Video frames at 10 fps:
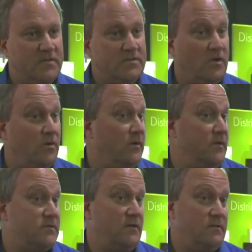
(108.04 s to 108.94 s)
So
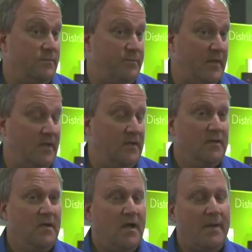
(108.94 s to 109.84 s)
it's, it's a big
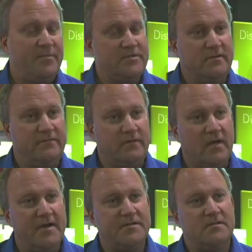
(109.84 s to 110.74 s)
opportunity for
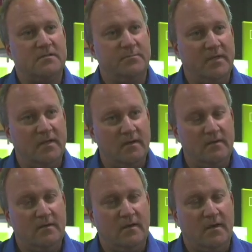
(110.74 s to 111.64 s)
us, it's a big
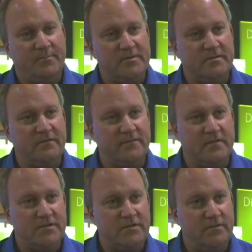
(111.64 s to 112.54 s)
opportunity for
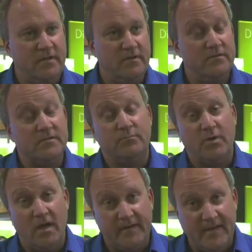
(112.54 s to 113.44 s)
the studios and
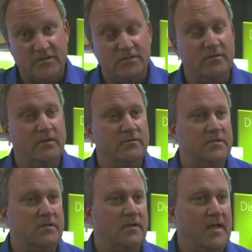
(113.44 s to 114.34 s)
broadcast studios
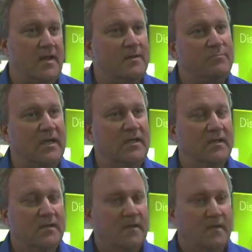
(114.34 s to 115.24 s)
here at N A B
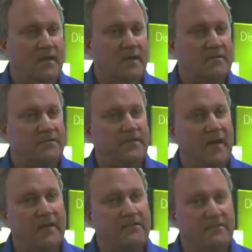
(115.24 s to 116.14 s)
uh, to
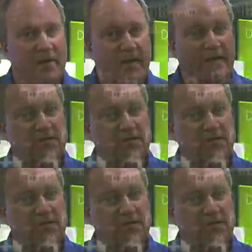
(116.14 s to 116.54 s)
finally find a